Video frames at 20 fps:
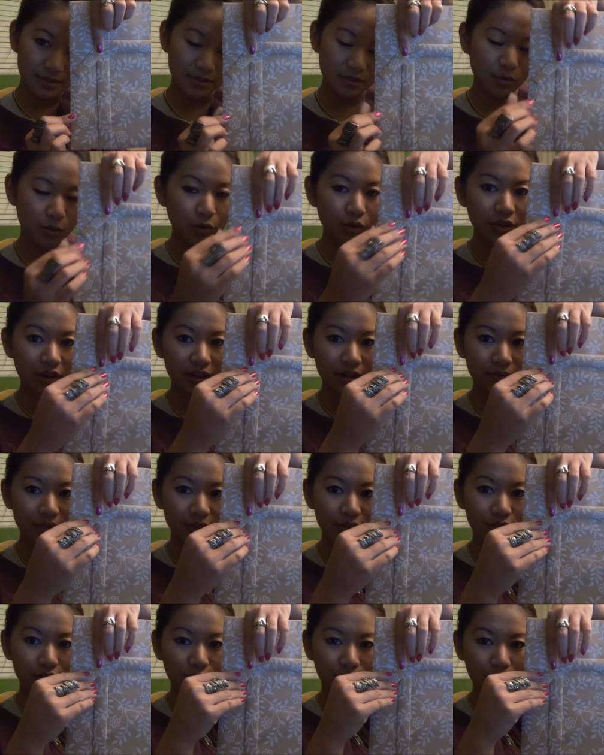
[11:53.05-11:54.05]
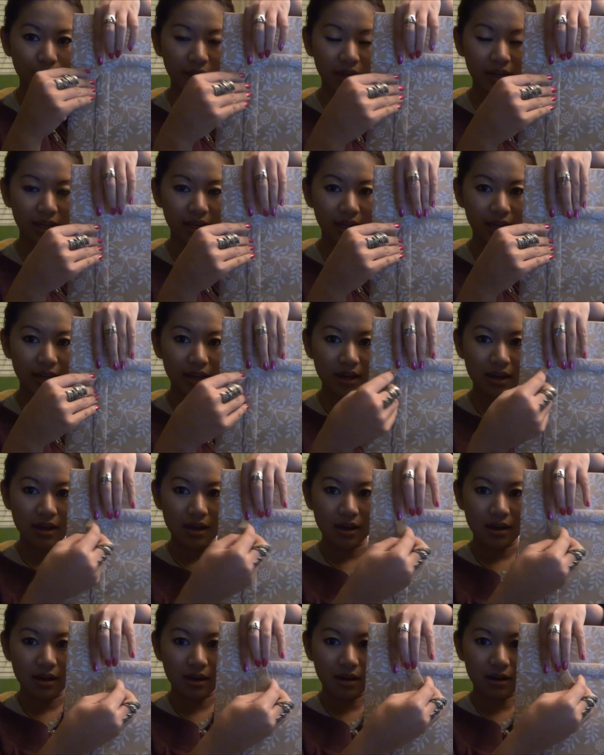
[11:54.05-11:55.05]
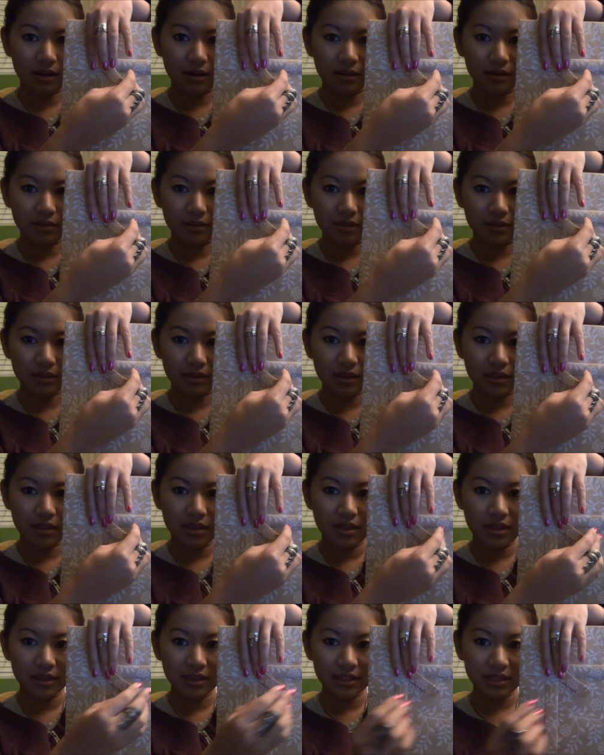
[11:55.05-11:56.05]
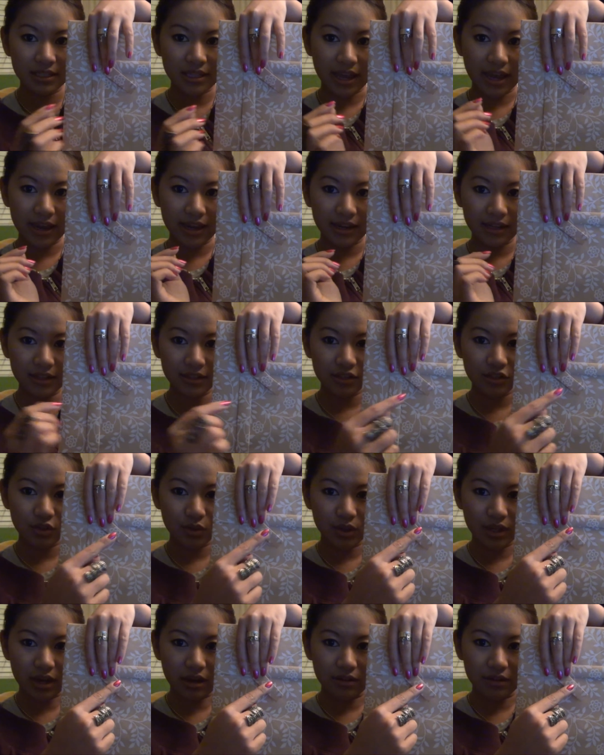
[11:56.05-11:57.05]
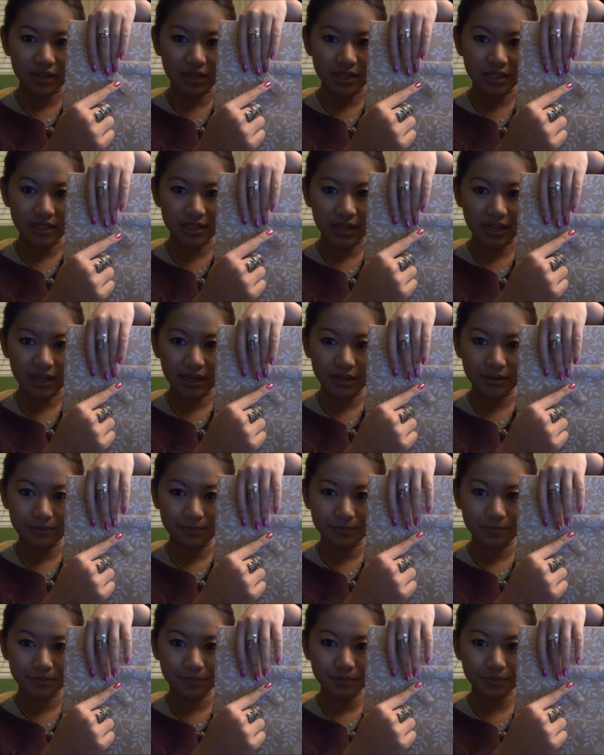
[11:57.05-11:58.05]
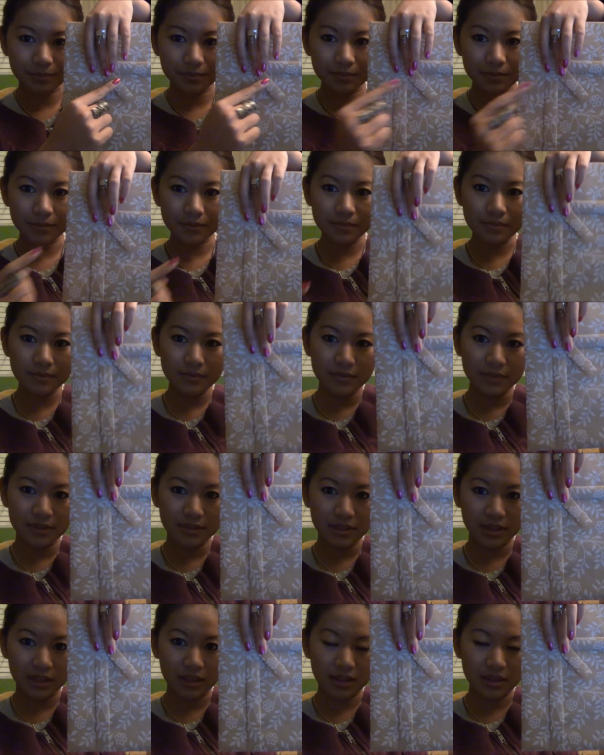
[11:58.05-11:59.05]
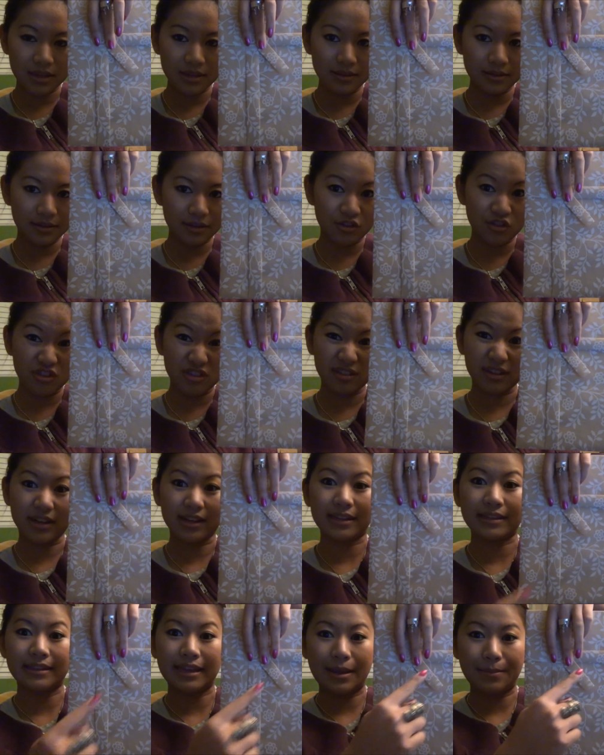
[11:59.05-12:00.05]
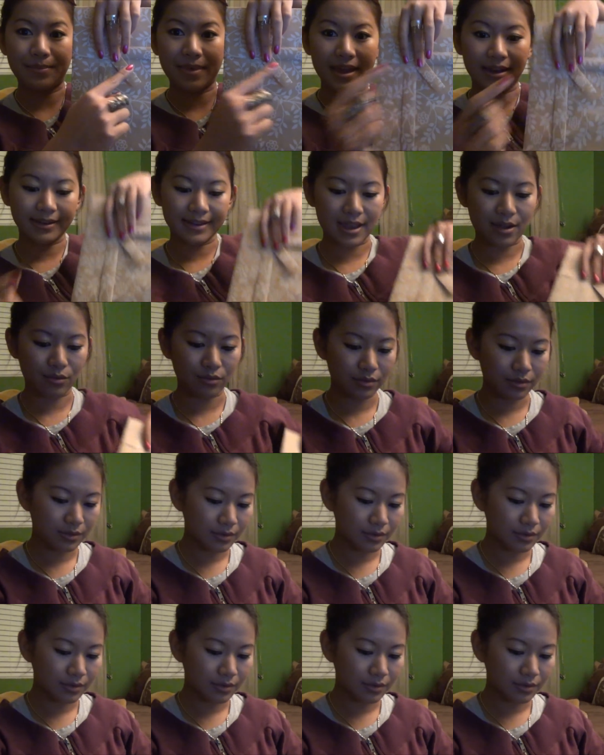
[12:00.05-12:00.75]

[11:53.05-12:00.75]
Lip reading: Or you can even do it on this side. Let's do that on the inside like this, and you're just gonna tape that down.